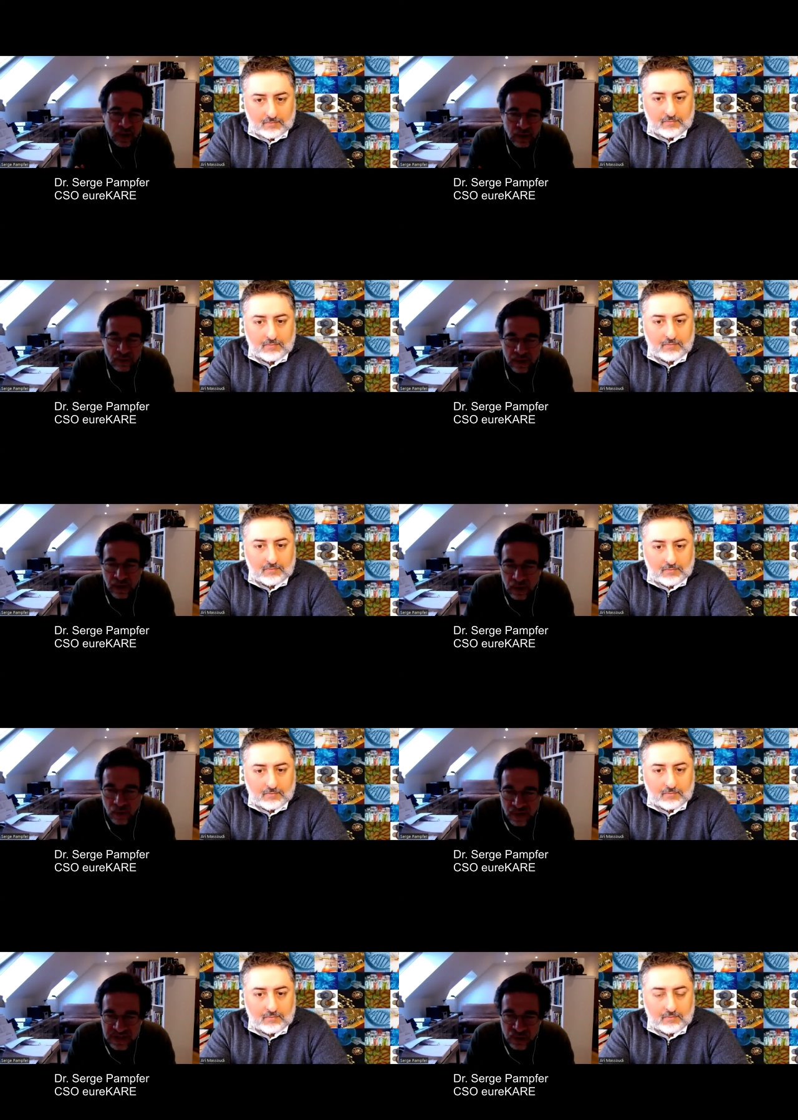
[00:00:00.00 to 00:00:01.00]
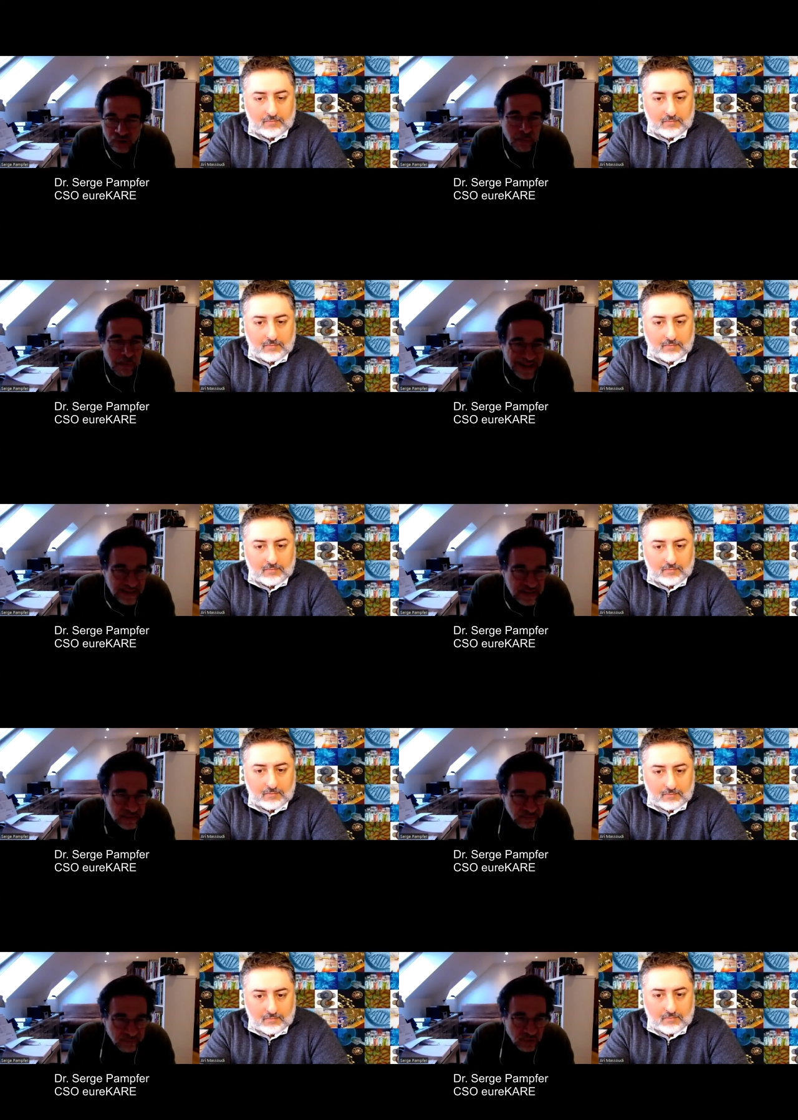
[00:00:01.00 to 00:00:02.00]
Speaker 1: uh, was not meant
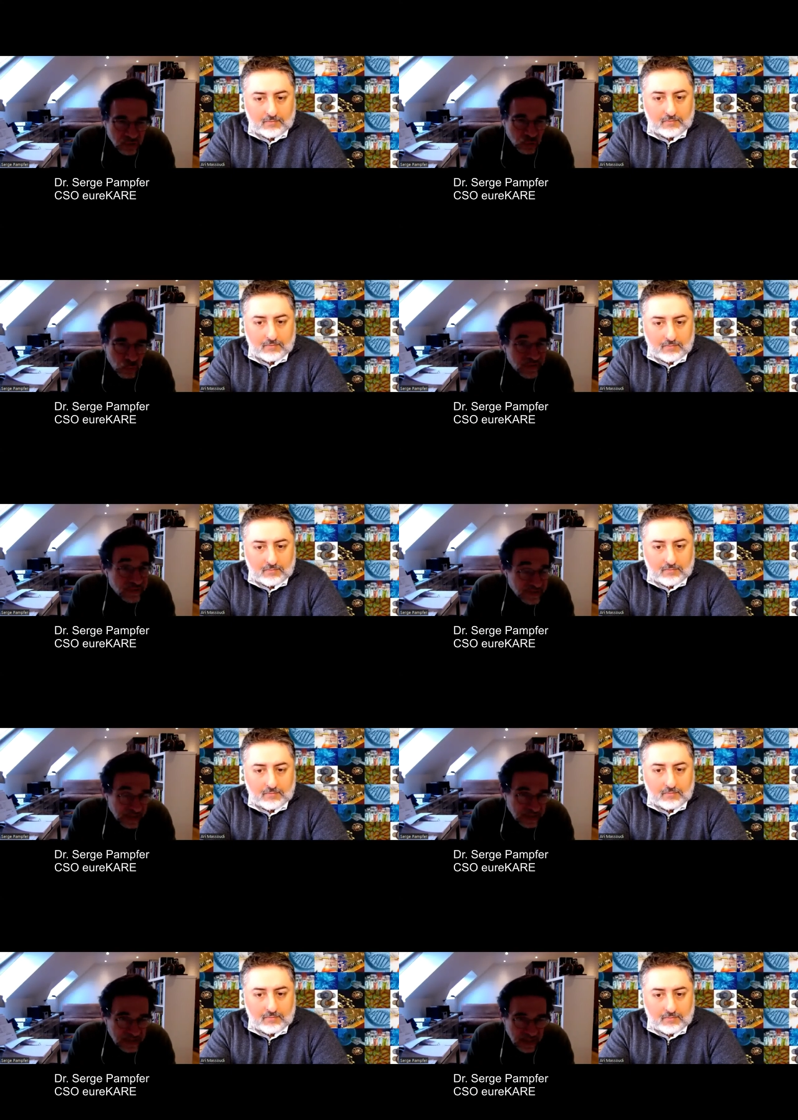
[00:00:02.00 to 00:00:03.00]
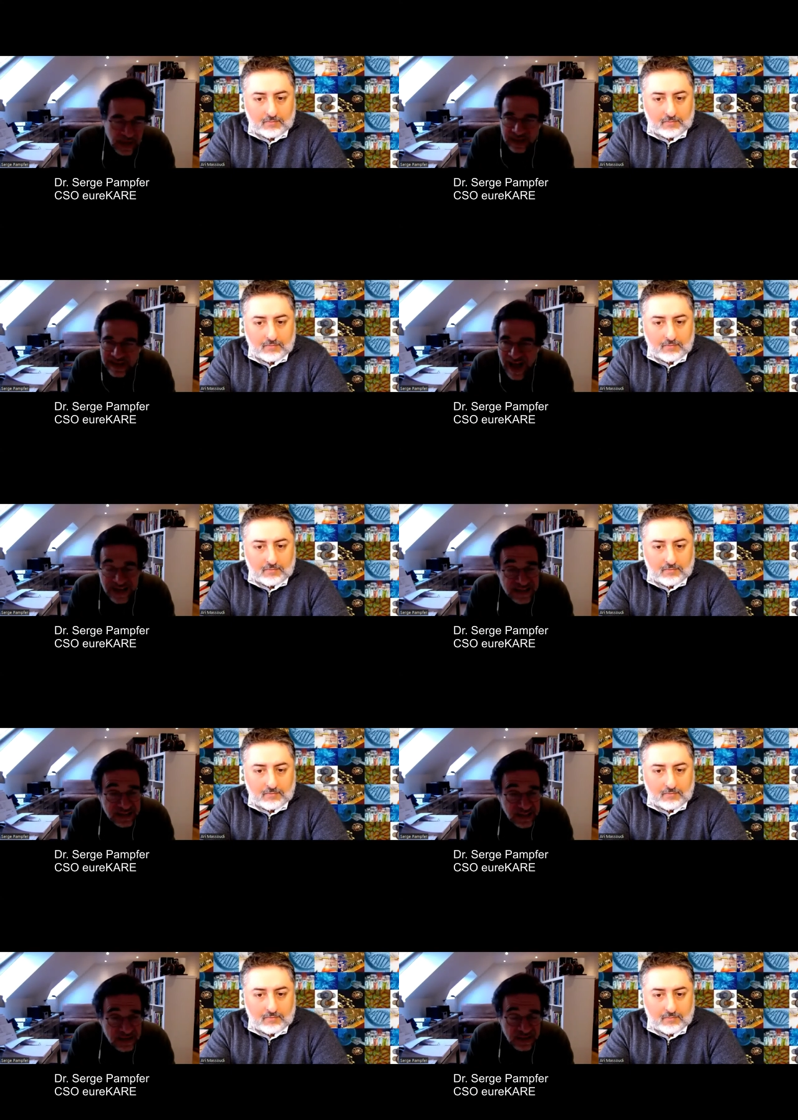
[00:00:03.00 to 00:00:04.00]
to withstand, like
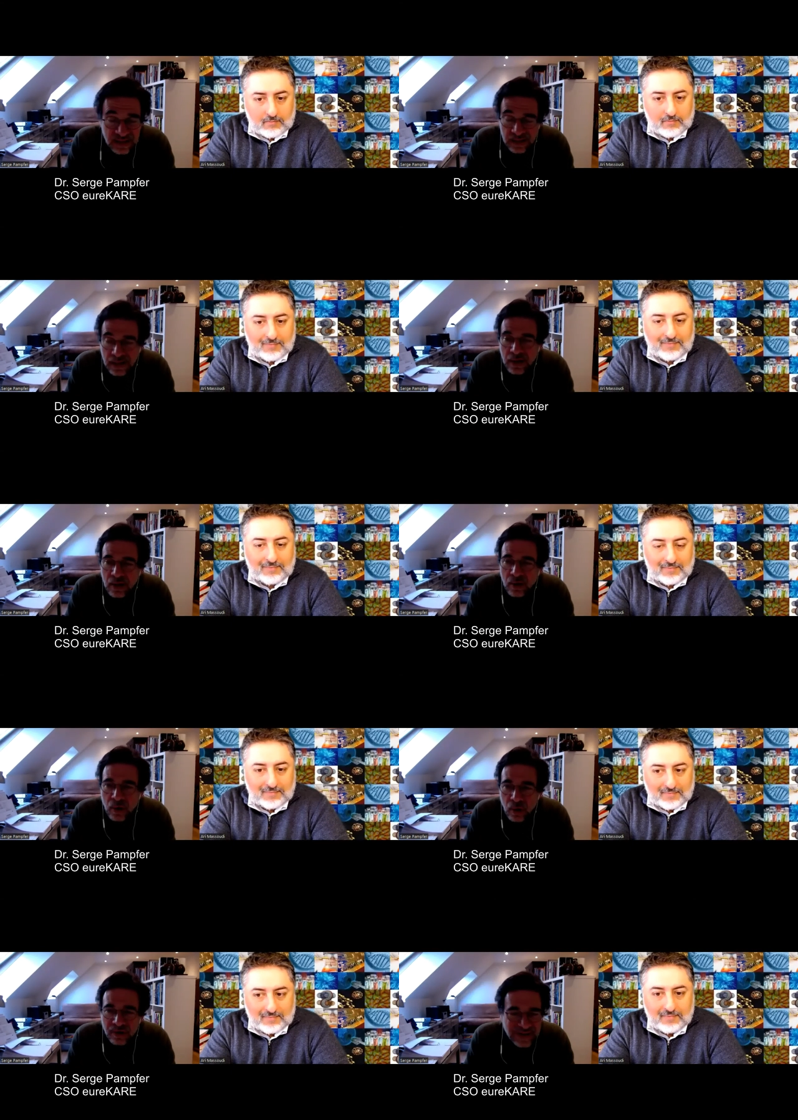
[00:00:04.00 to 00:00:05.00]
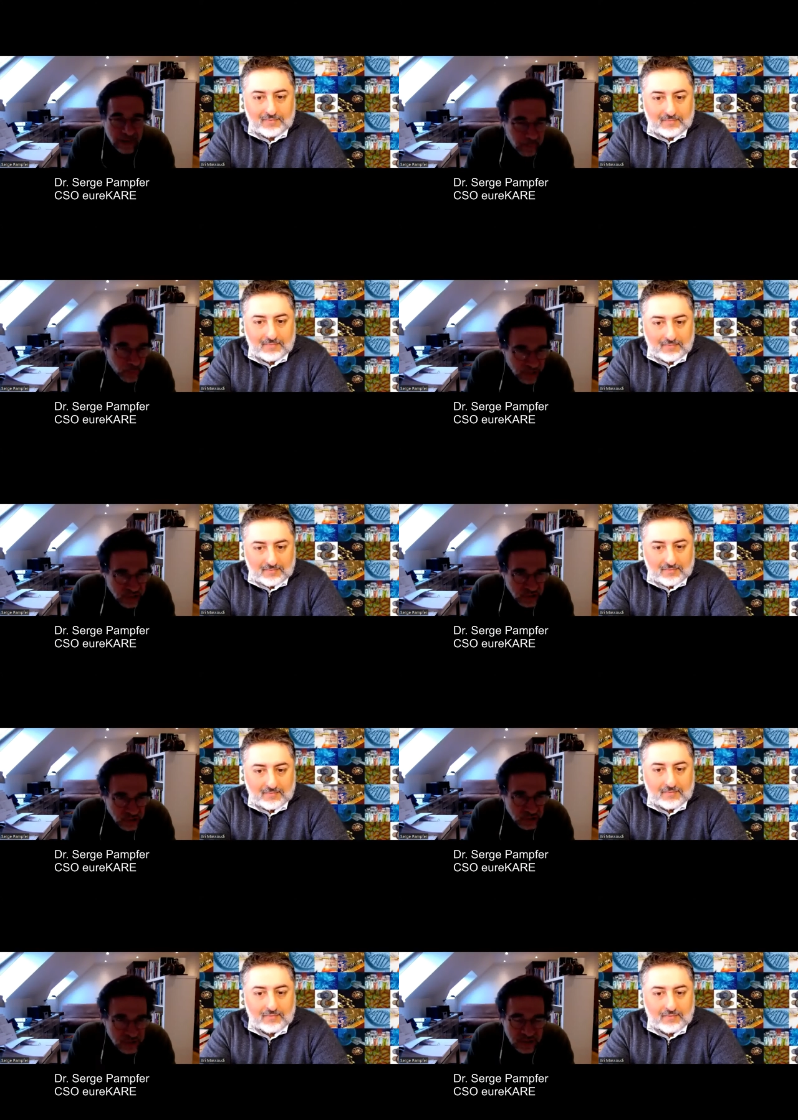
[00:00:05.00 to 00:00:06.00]
acidity, mm-hmm. or
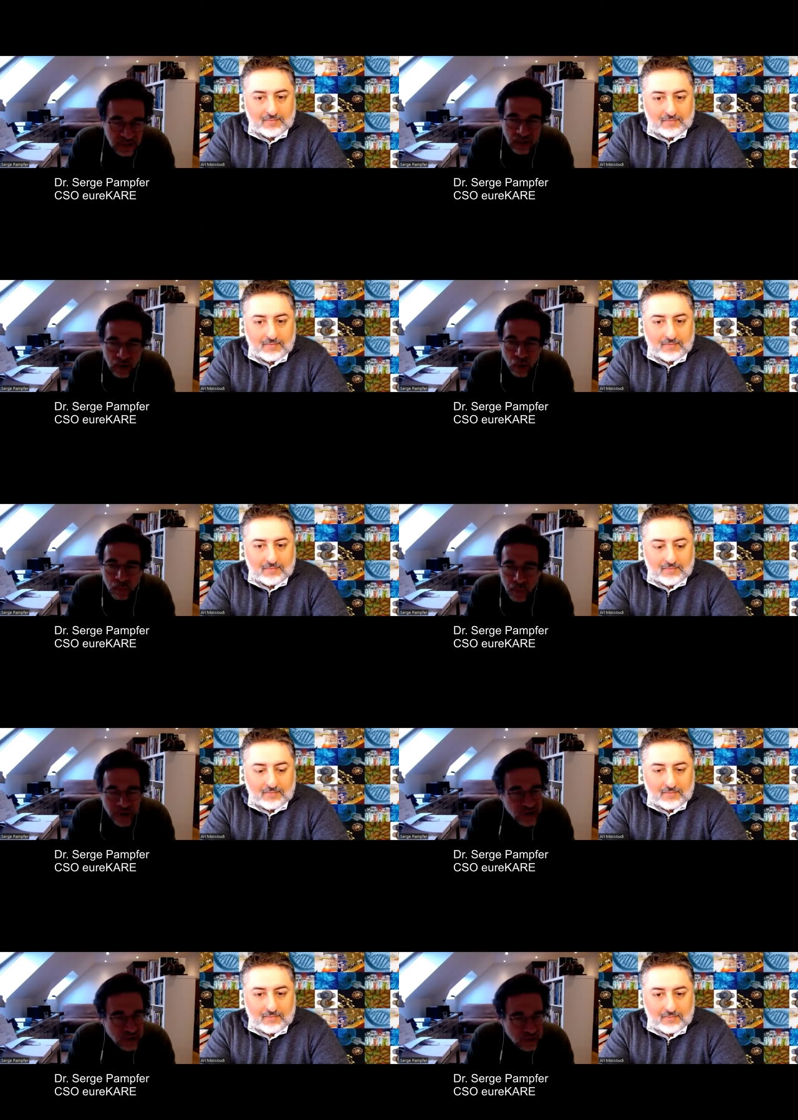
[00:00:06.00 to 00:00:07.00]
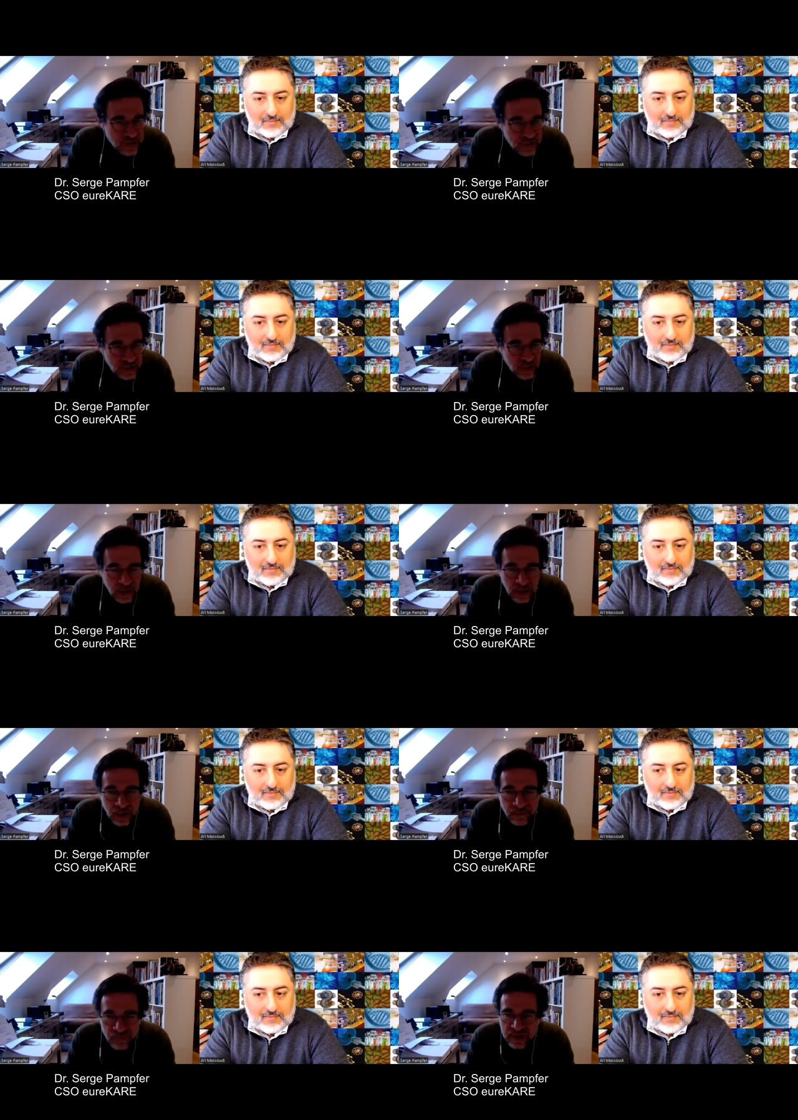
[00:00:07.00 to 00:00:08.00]
temperatures or pressures,
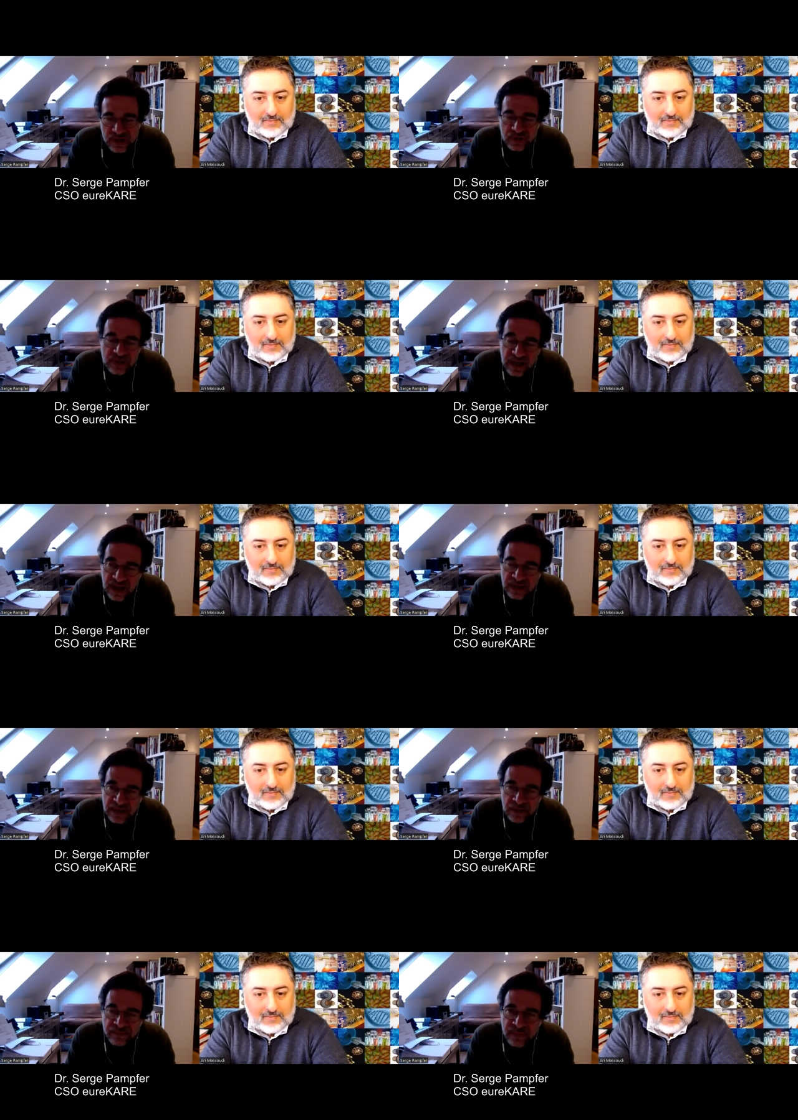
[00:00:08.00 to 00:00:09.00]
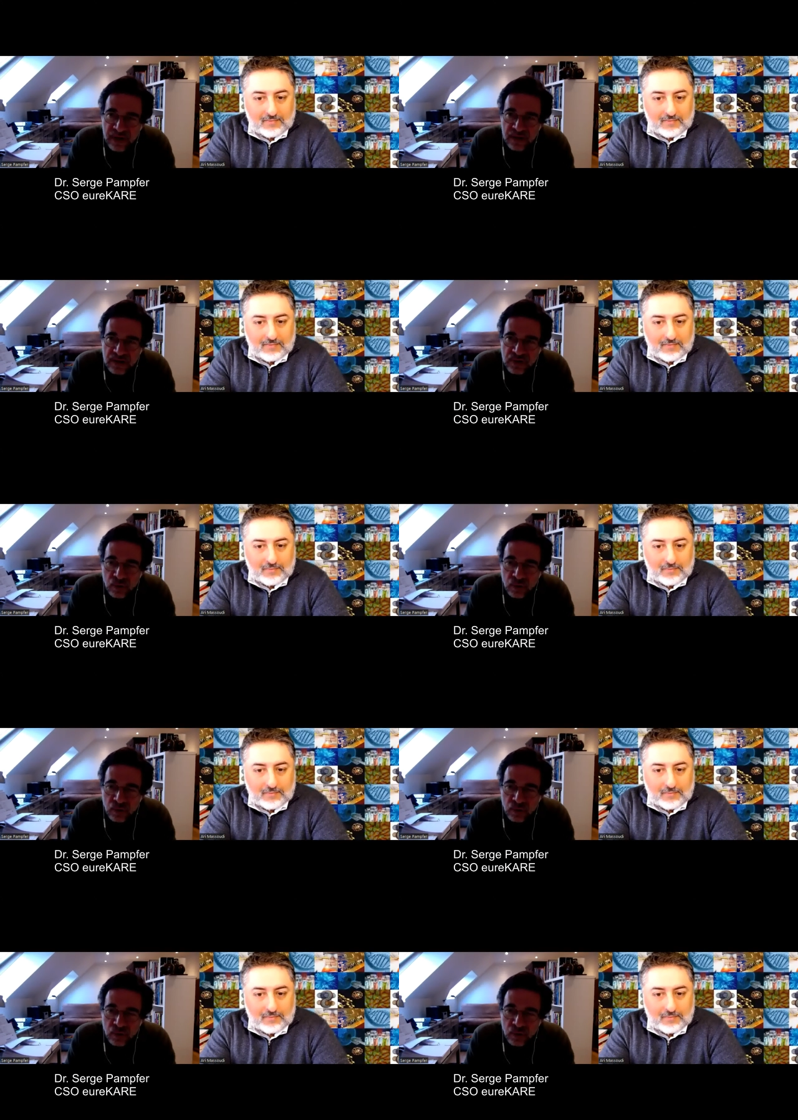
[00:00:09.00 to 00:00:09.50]
uh, for instance. And uh, so